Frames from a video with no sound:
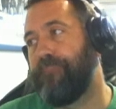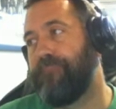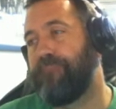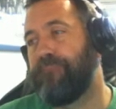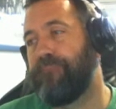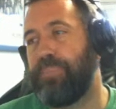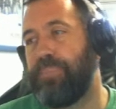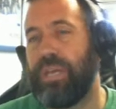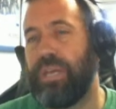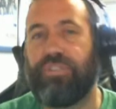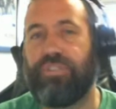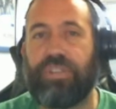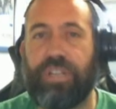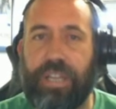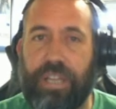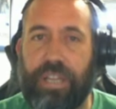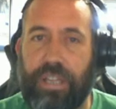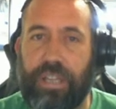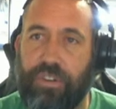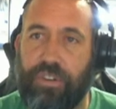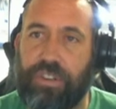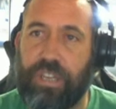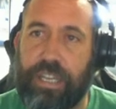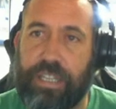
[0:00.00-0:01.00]
basically it
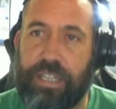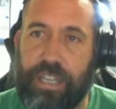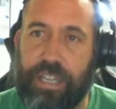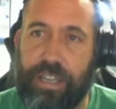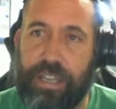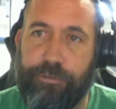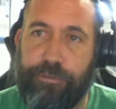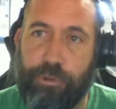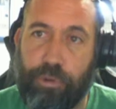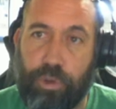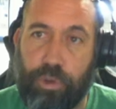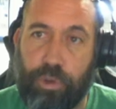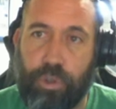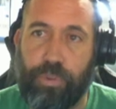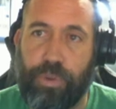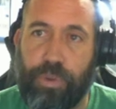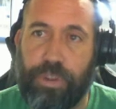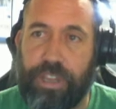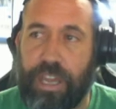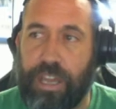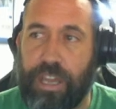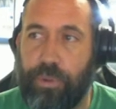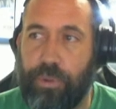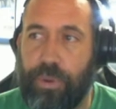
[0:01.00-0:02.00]
looks like the fold with
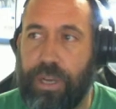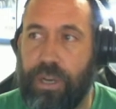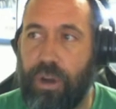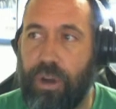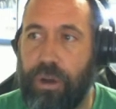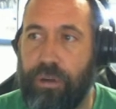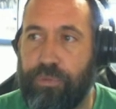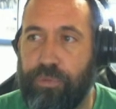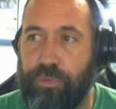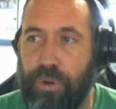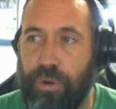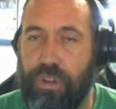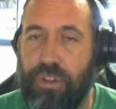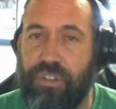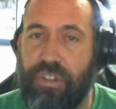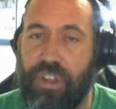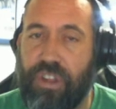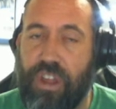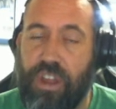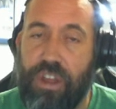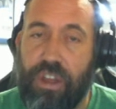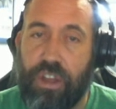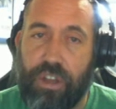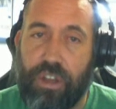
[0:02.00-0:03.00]
king queen off was
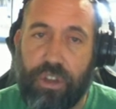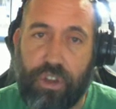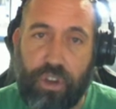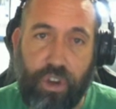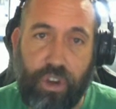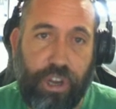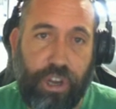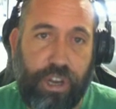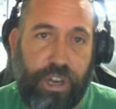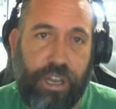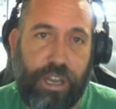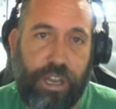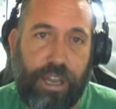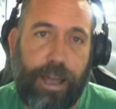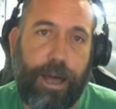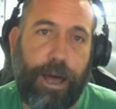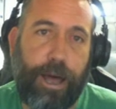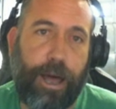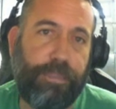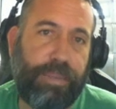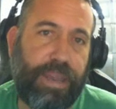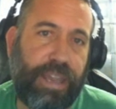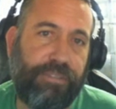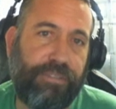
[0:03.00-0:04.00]
good,
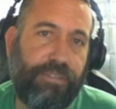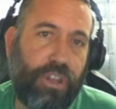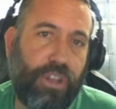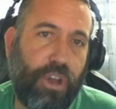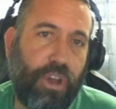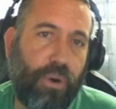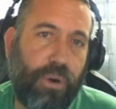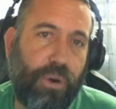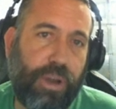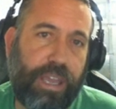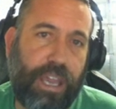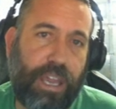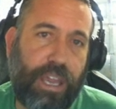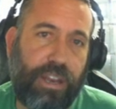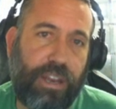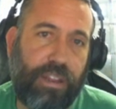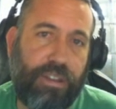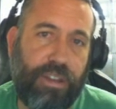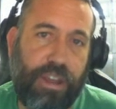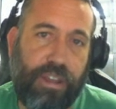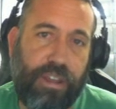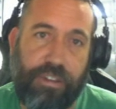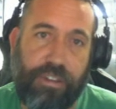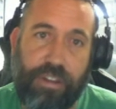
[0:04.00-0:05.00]
even though again
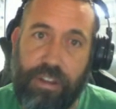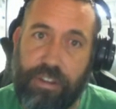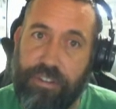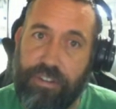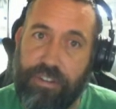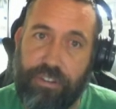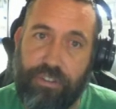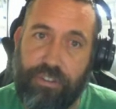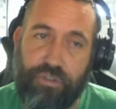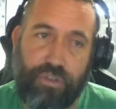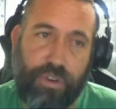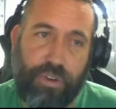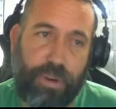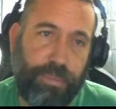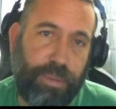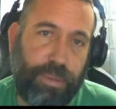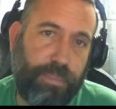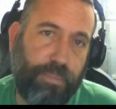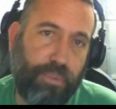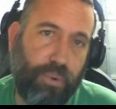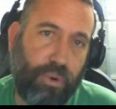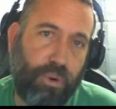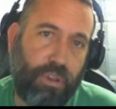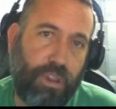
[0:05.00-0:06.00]
it's extremely
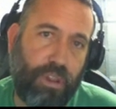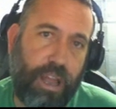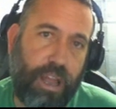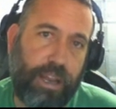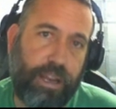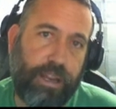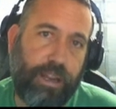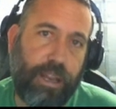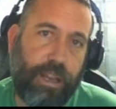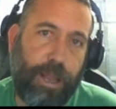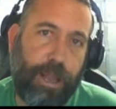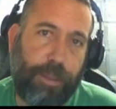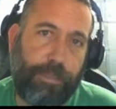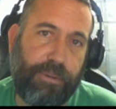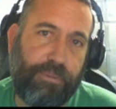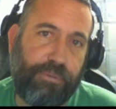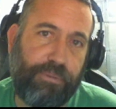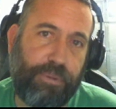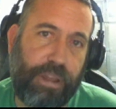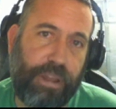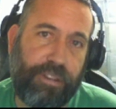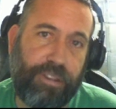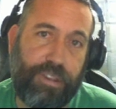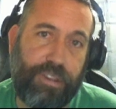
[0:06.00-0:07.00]
borderline. If we
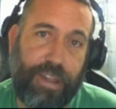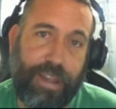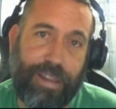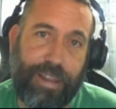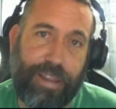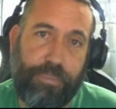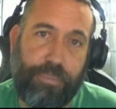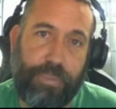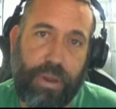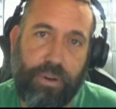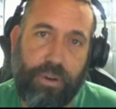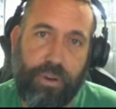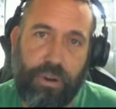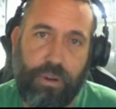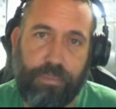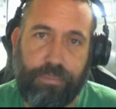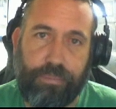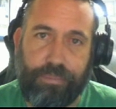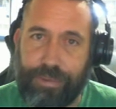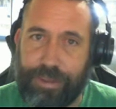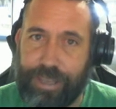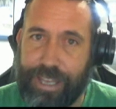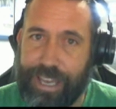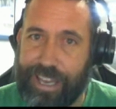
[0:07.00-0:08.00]
had slightly better
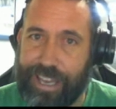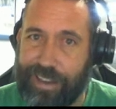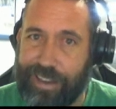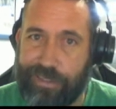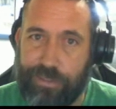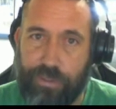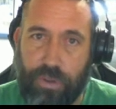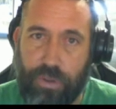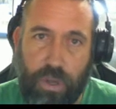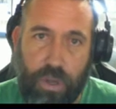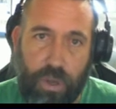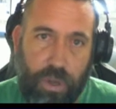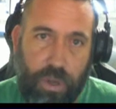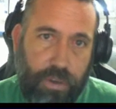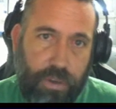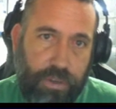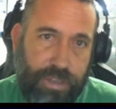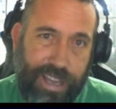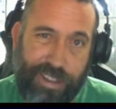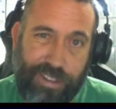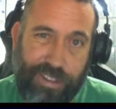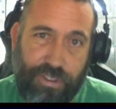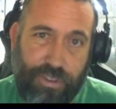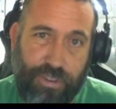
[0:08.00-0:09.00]
king
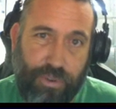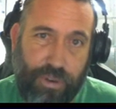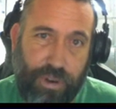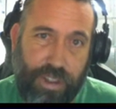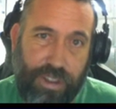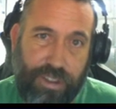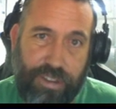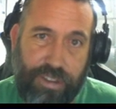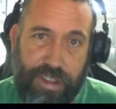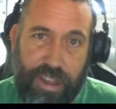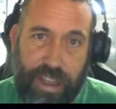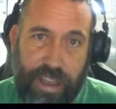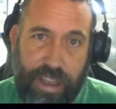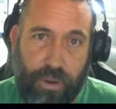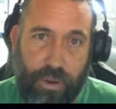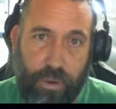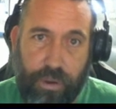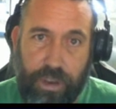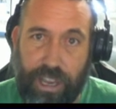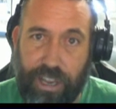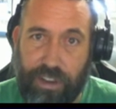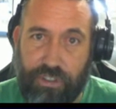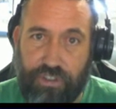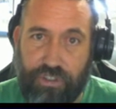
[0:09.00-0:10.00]
10 suited, say, or
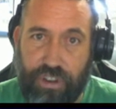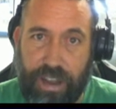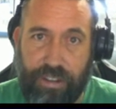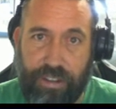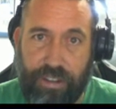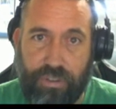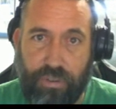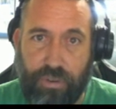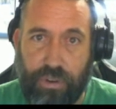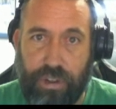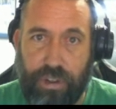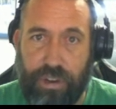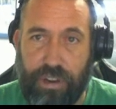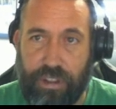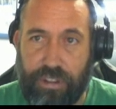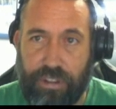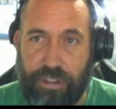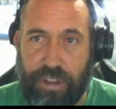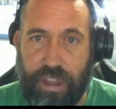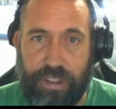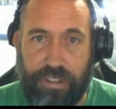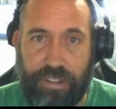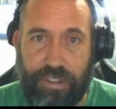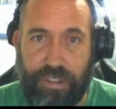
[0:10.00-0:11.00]
king jack suited,
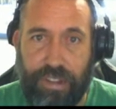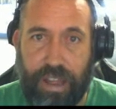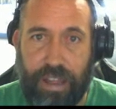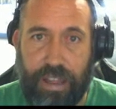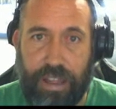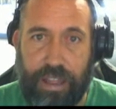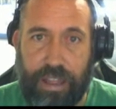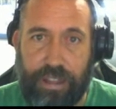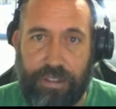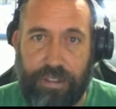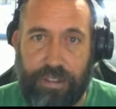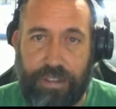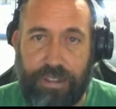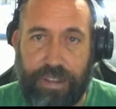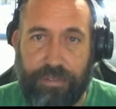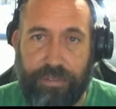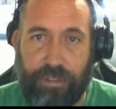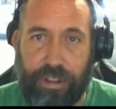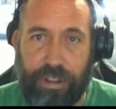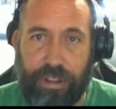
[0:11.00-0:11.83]
it's definitely